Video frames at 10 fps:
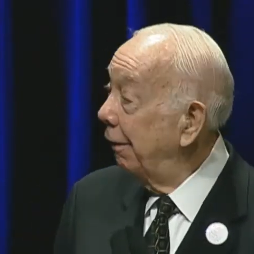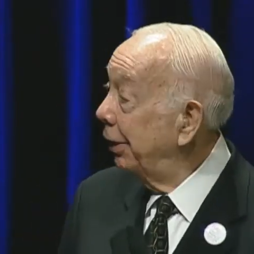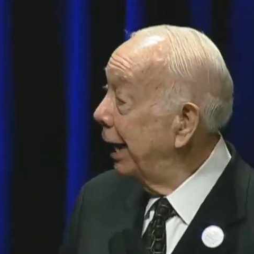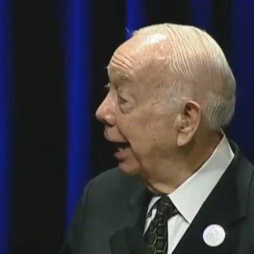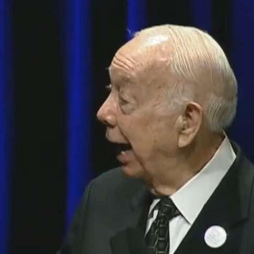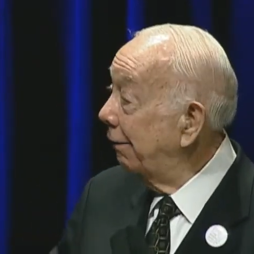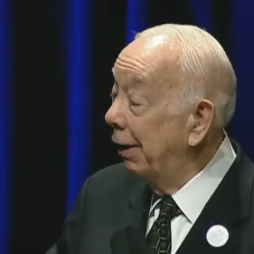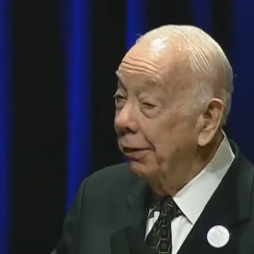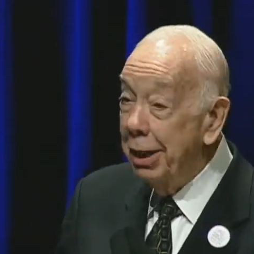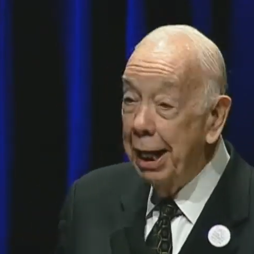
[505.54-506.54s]
Everything I've
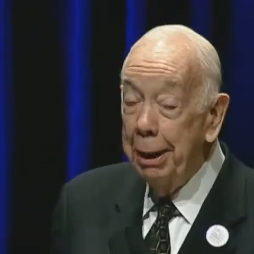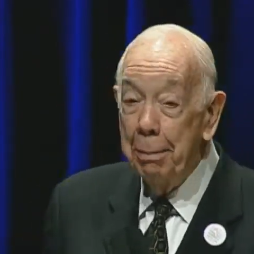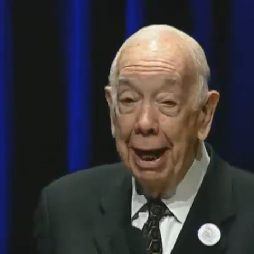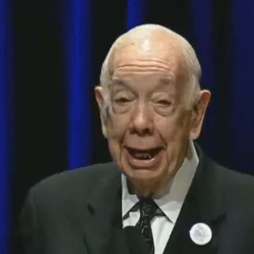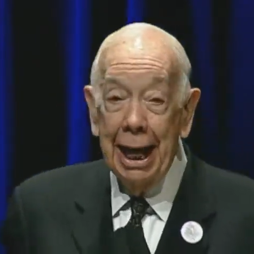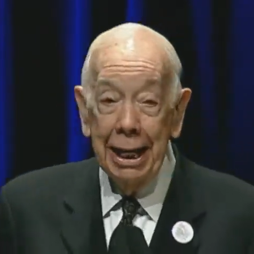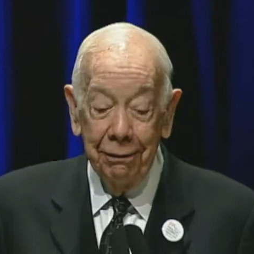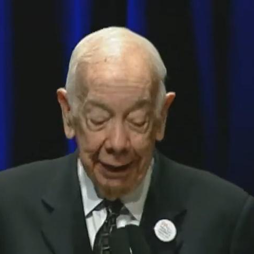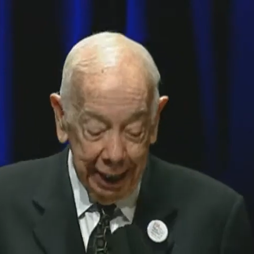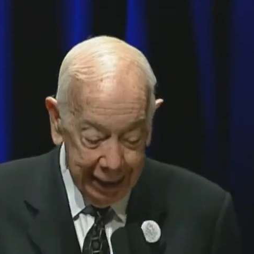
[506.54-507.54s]
ever done in my life,
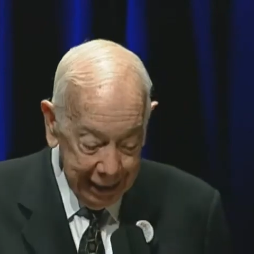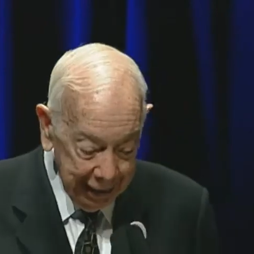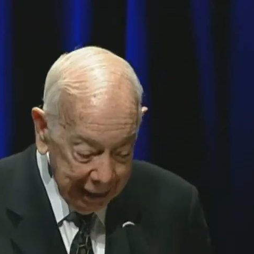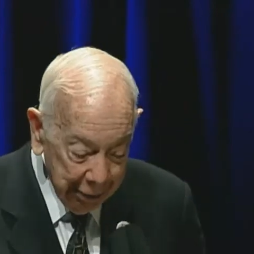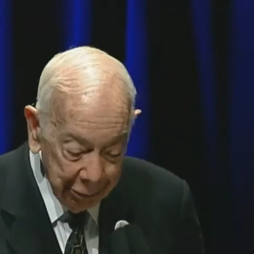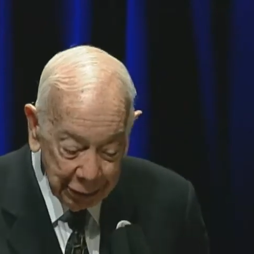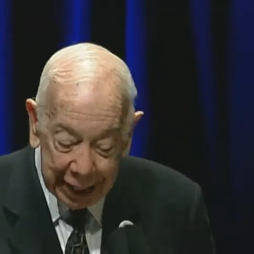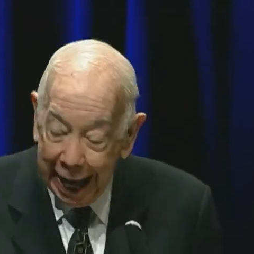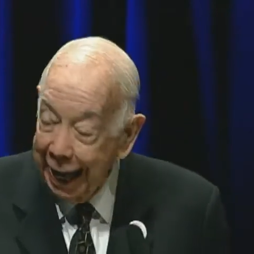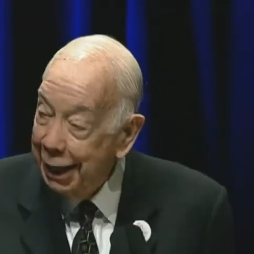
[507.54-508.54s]
I think. That was
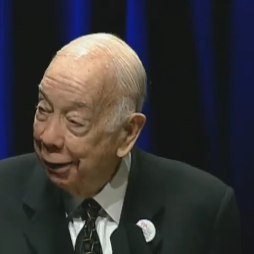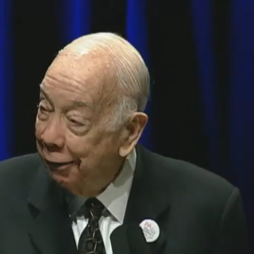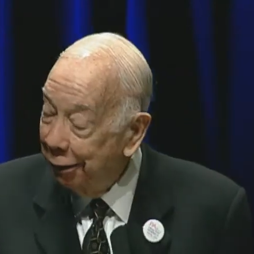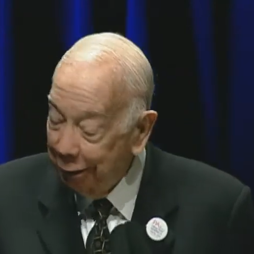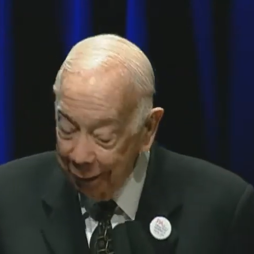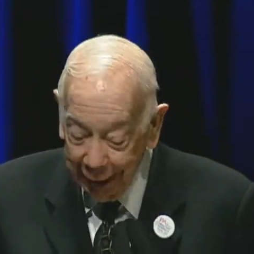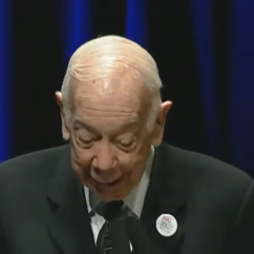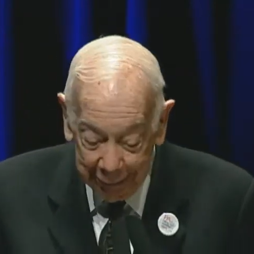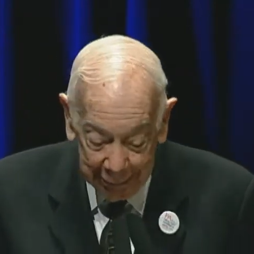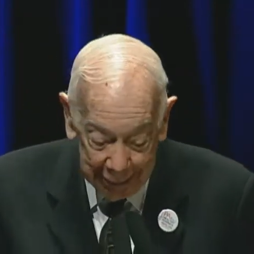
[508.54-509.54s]
kind of you, Gregor.